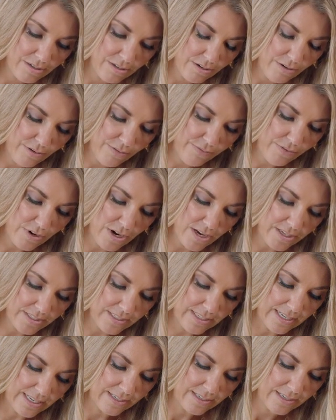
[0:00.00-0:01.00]
your
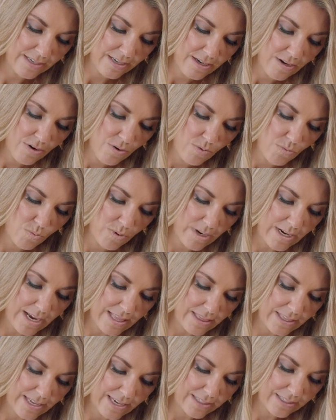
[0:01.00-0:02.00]
frosting, what
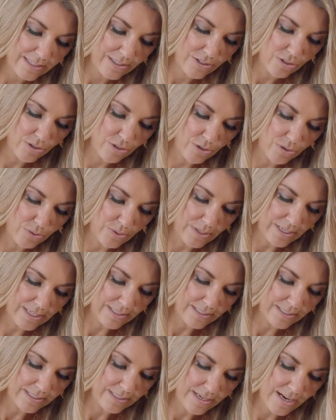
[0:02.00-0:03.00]
I like to do
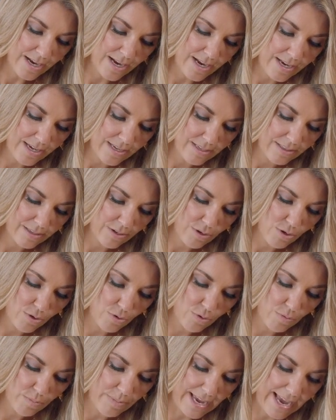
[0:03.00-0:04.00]
is not the
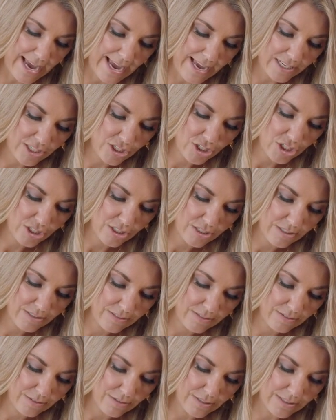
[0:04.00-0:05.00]
whole batch,
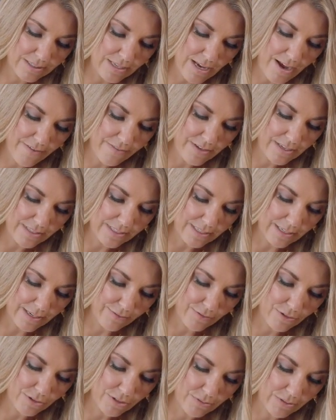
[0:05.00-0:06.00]
because because obviously
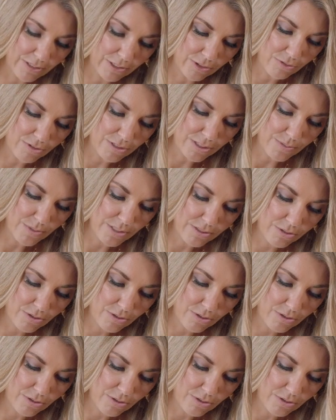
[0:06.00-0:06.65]
if you're doing Christmas